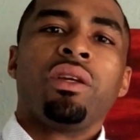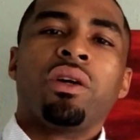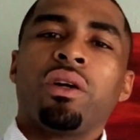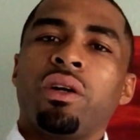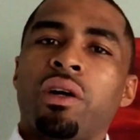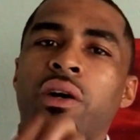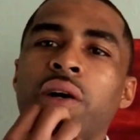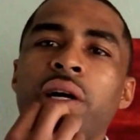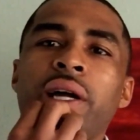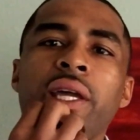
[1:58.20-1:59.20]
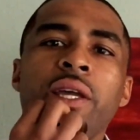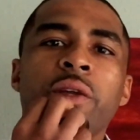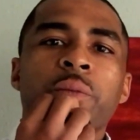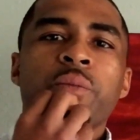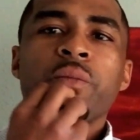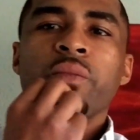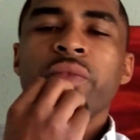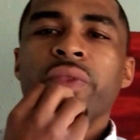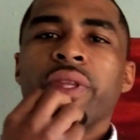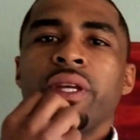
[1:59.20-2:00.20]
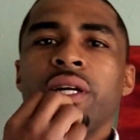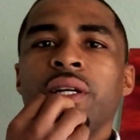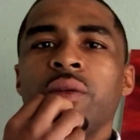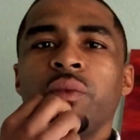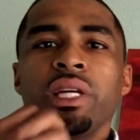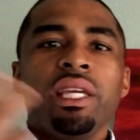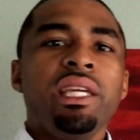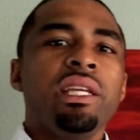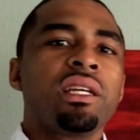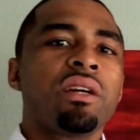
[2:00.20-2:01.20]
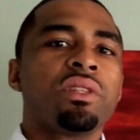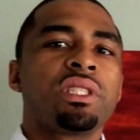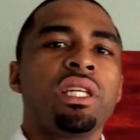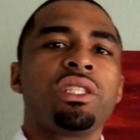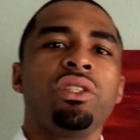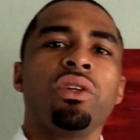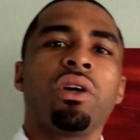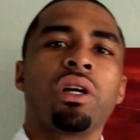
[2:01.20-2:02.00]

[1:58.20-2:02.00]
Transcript: Or a heated conversation. You're